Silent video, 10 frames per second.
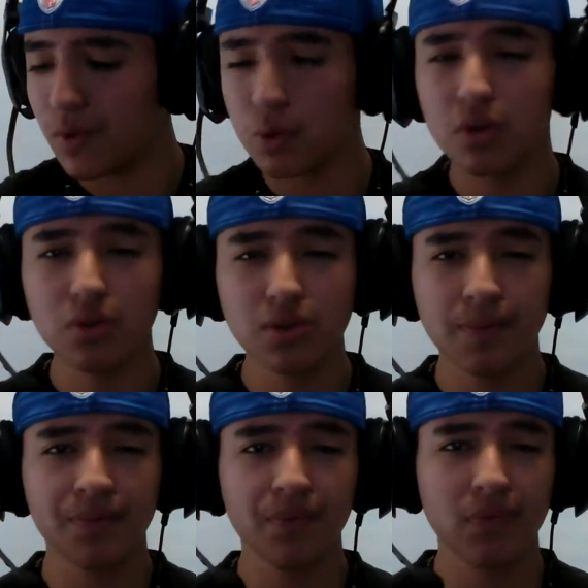
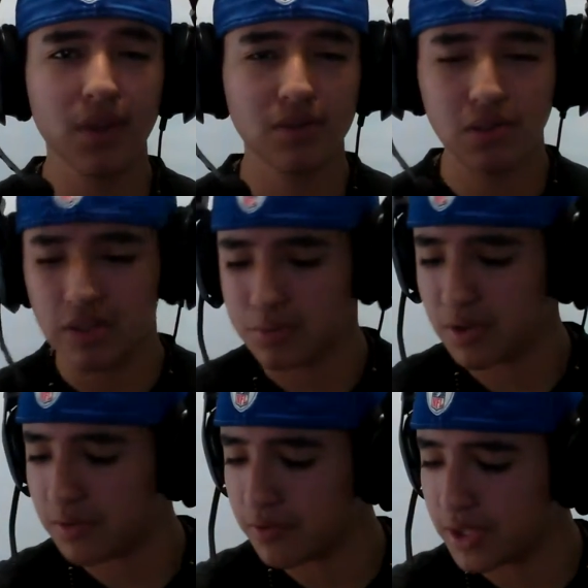vocals, so that's
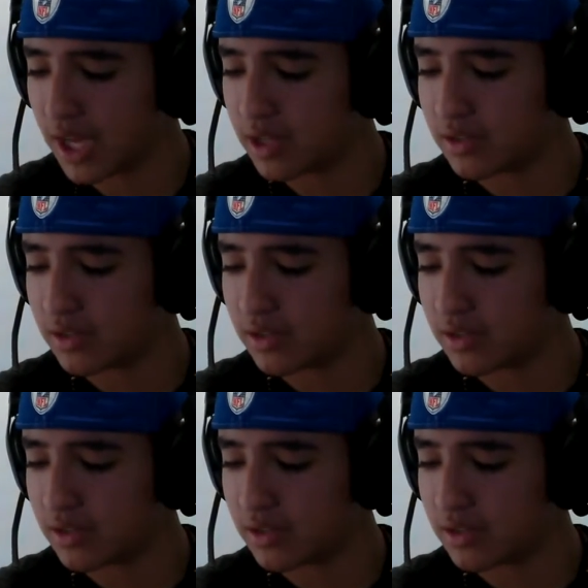perfect for that.